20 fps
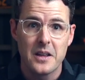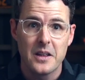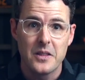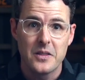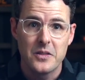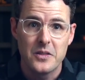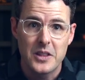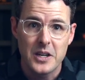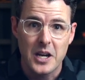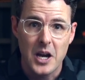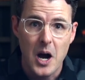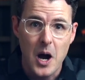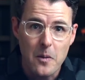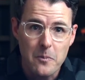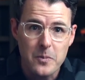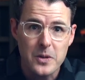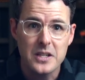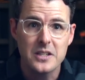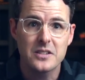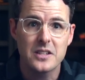The
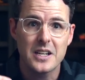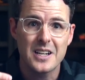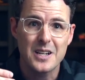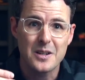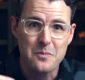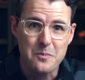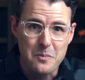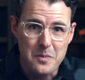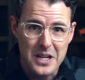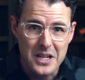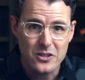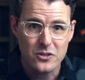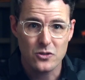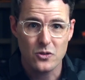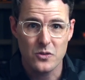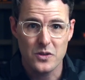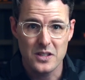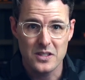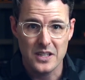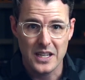companies that
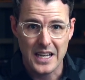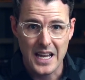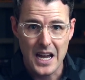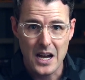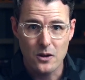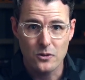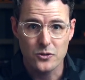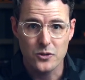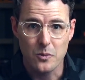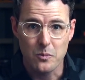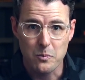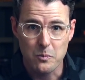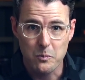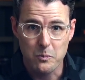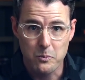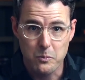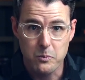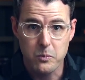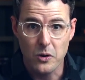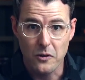administer these accounts
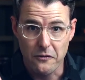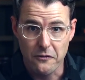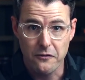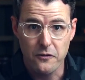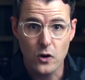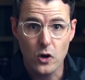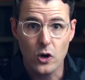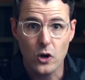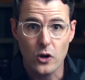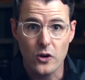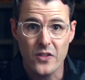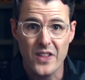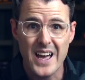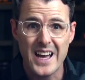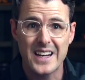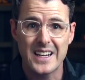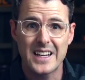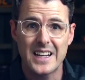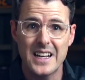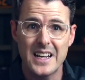prefer
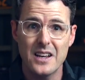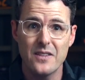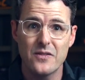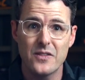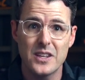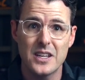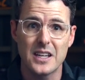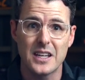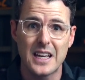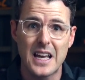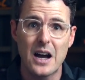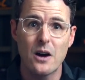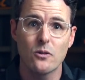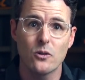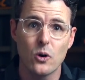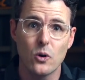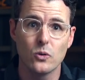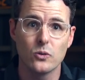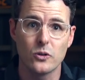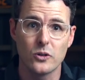that if the account
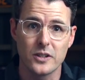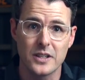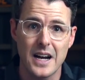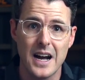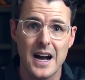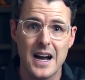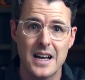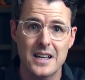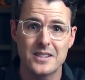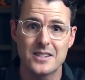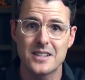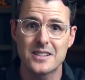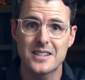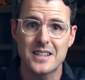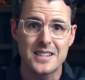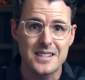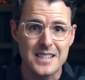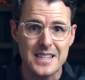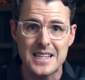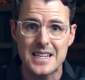holder dies, it's
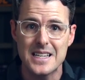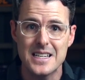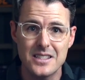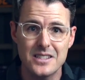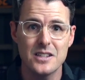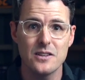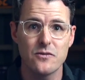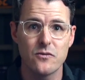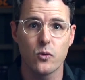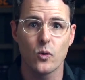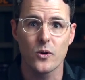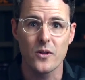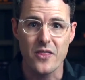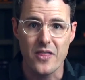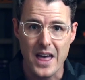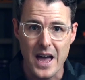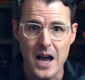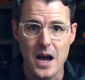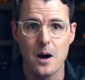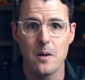as easy for
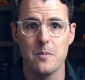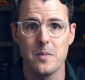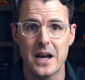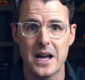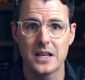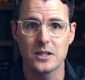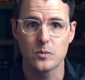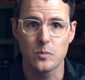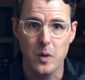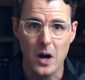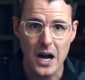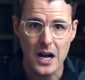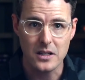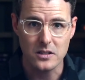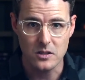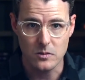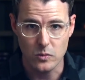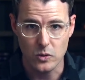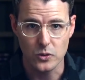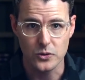them as
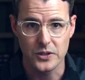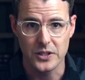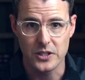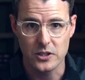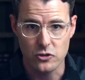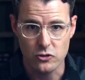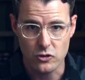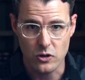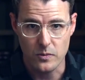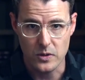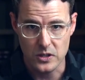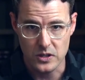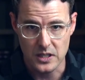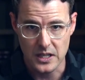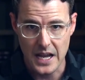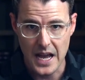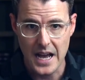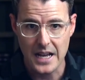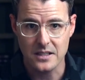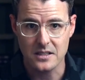possible to distribute
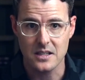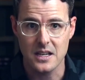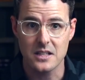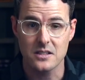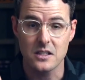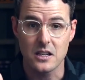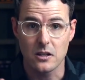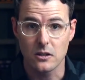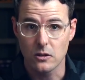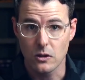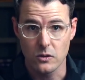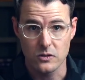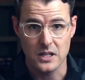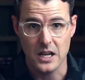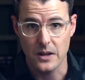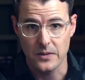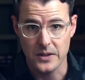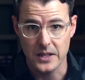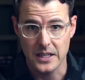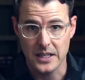the assets and close
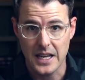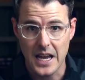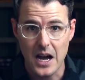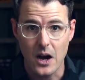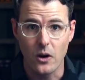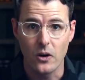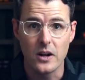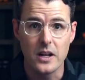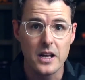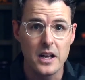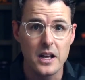out the account.